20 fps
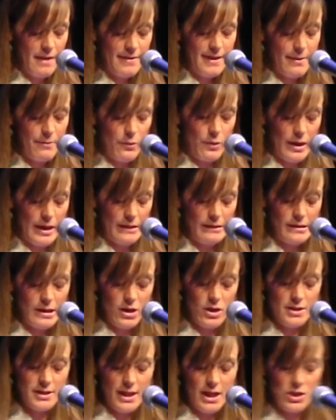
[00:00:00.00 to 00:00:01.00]
they prayed
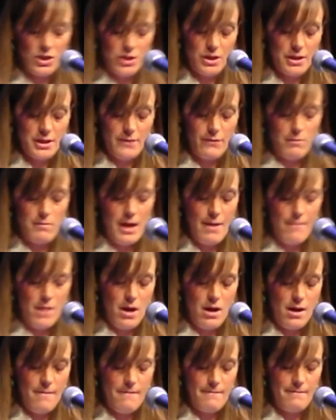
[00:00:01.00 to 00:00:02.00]
their intentions for my
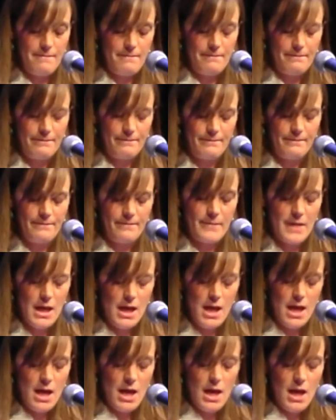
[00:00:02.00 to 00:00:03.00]
mom.
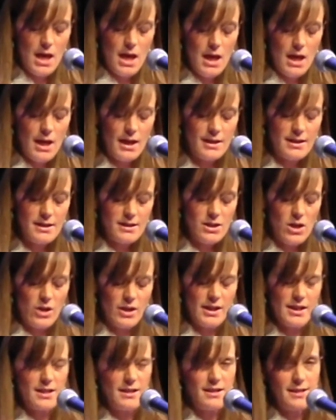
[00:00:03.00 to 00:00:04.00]
It
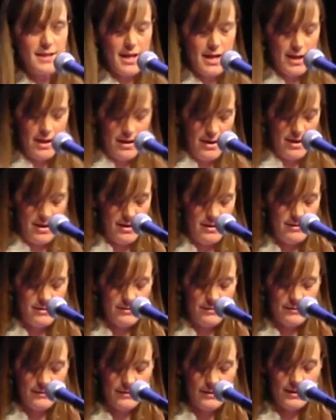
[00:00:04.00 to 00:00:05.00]
started to sink
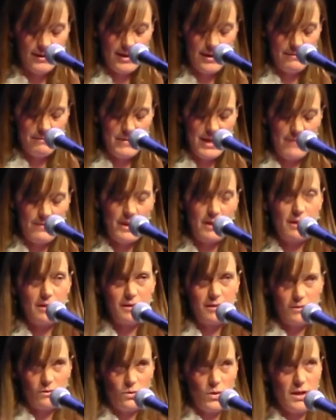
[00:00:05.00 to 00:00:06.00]
in that maybe
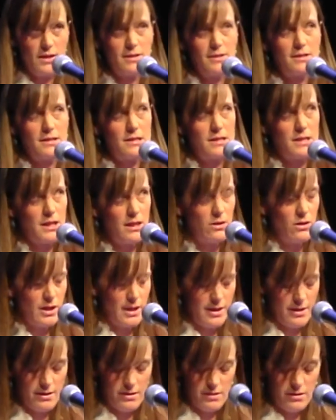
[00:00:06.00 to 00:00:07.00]
this was
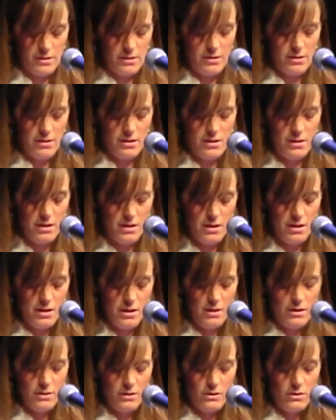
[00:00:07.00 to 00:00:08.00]
serious.
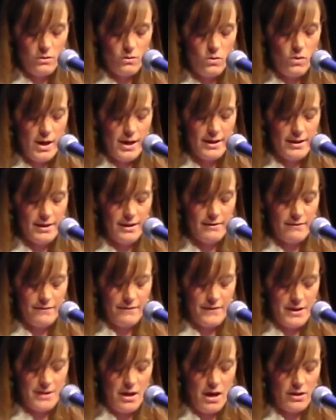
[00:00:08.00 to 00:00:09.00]
What if
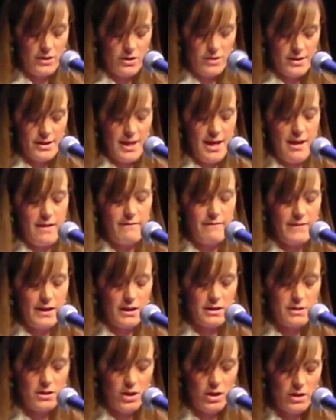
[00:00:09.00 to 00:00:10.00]
the doctors can't
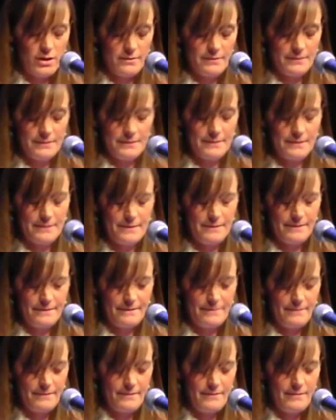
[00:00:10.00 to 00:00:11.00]
fix her?
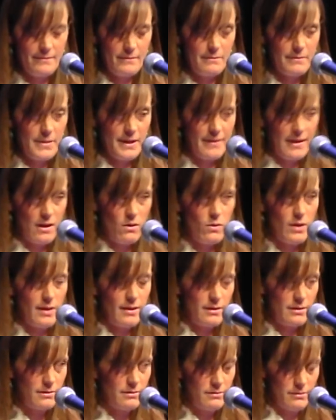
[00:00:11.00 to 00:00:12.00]
But they
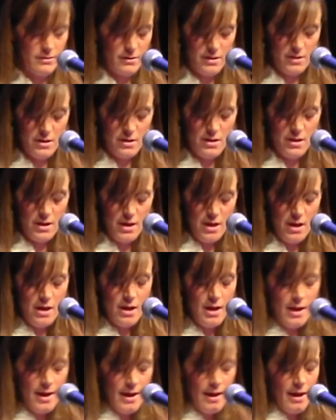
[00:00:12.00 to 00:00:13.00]
will.
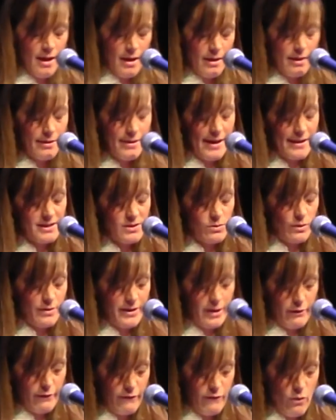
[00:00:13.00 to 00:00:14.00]
That's what
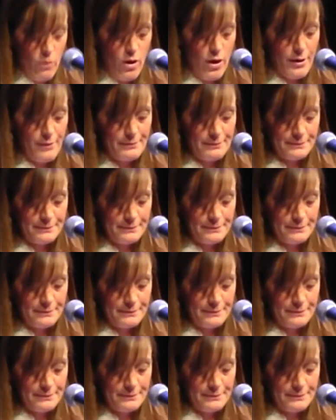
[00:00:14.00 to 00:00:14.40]
they're for.